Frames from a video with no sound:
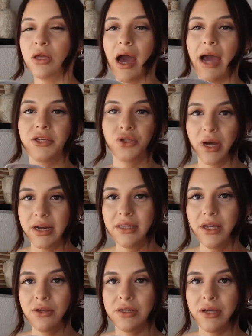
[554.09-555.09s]
I tried it the
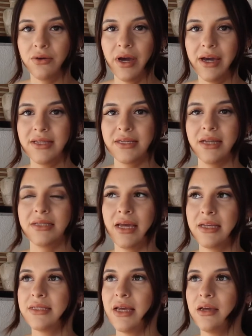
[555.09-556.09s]
other day, you guys. It
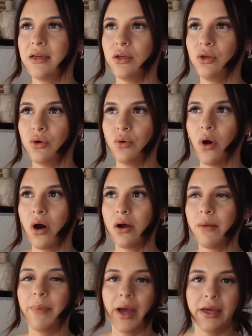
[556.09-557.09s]
tastes like you
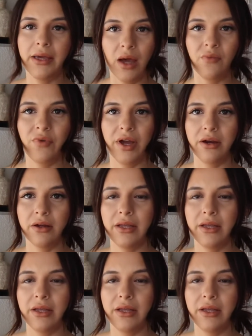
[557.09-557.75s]
are by a campfire.